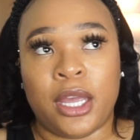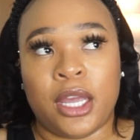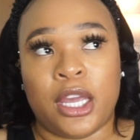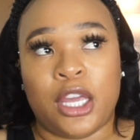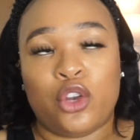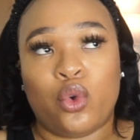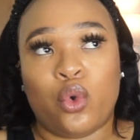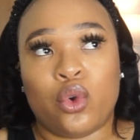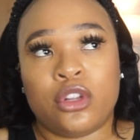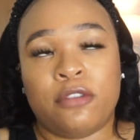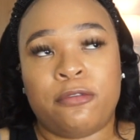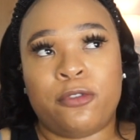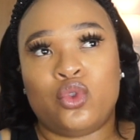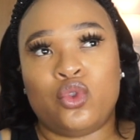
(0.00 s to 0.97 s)
In
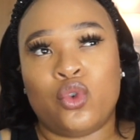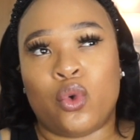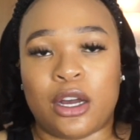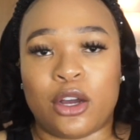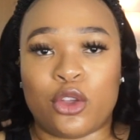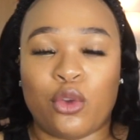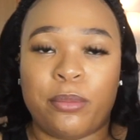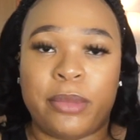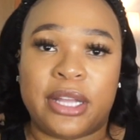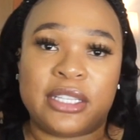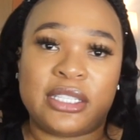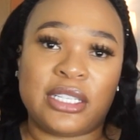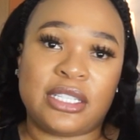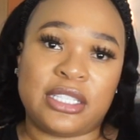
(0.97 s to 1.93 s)
order for your
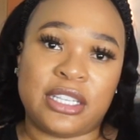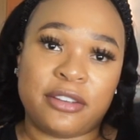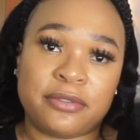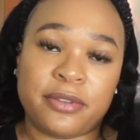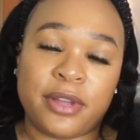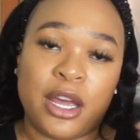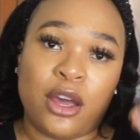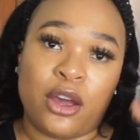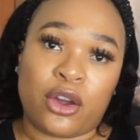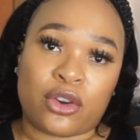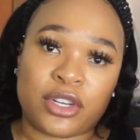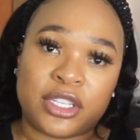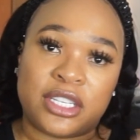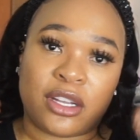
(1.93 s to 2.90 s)
argumentative
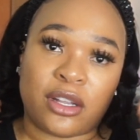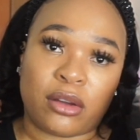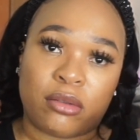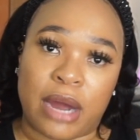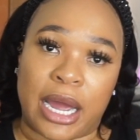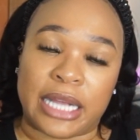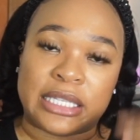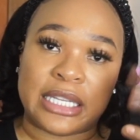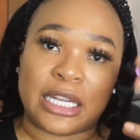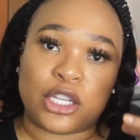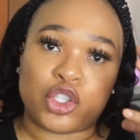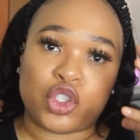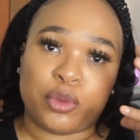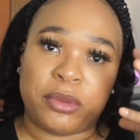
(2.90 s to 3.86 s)
critical
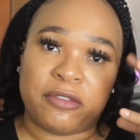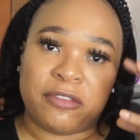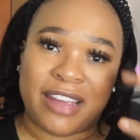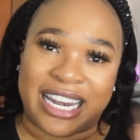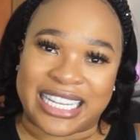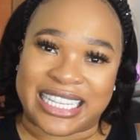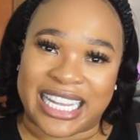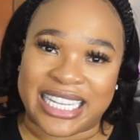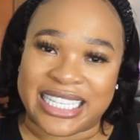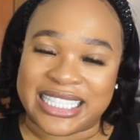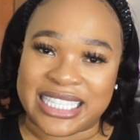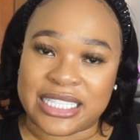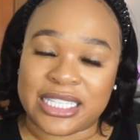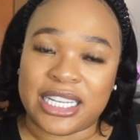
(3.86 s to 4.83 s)
writing to be
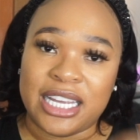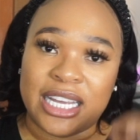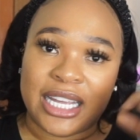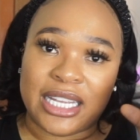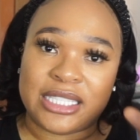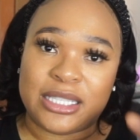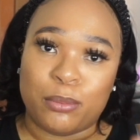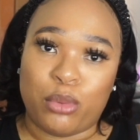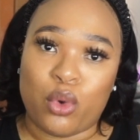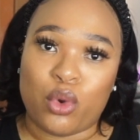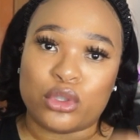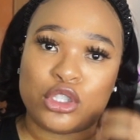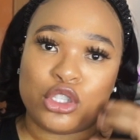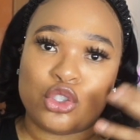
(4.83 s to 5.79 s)
validated, it's
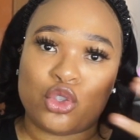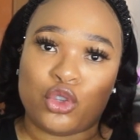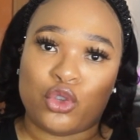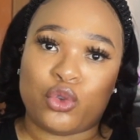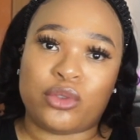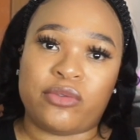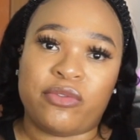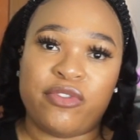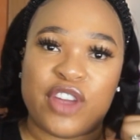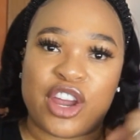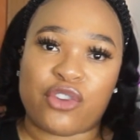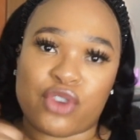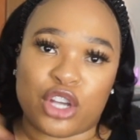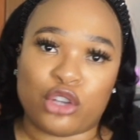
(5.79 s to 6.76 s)
important to use
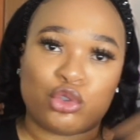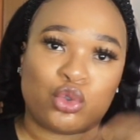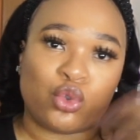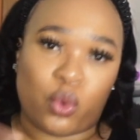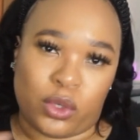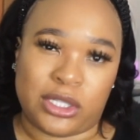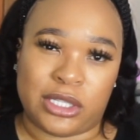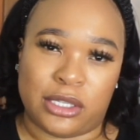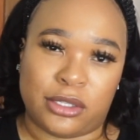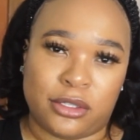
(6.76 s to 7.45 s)
various sources.